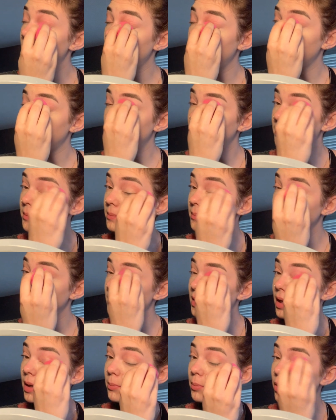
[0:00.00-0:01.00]
And
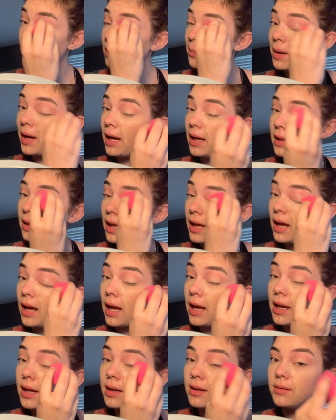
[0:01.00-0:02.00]
I put on my
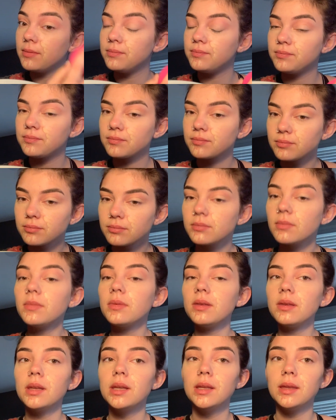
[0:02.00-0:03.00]

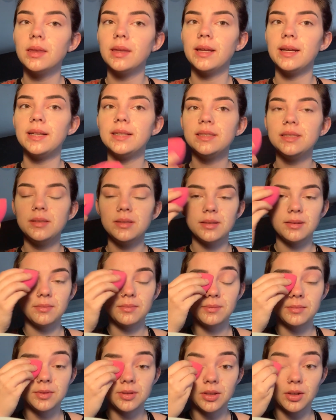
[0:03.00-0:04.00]
eyelids
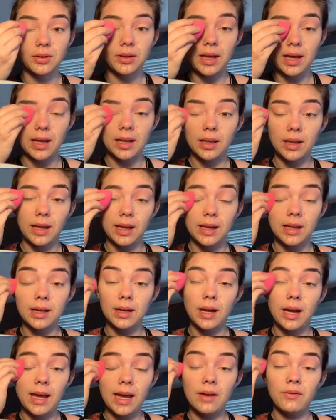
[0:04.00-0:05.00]
so that like
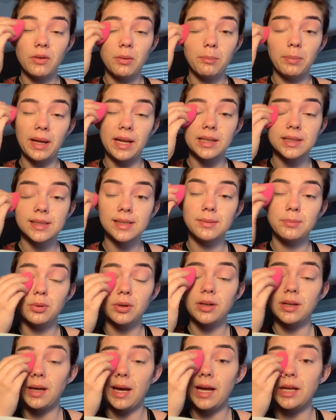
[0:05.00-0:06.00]
I have a base to
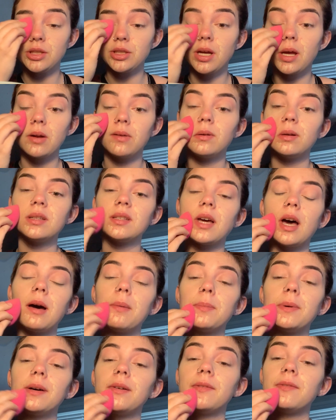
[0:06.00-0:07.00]
put eyeshadow on
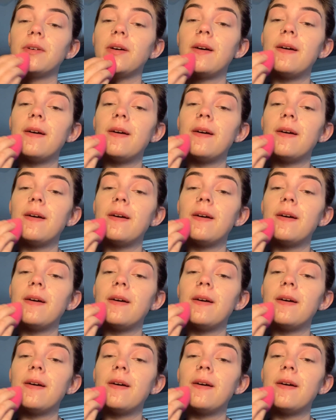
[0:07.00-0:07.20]
top of.